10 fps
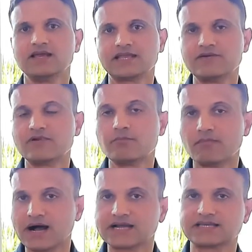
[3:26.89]
given
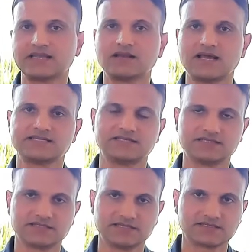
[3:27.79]
marketing
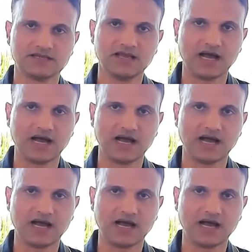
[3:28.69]
licenses.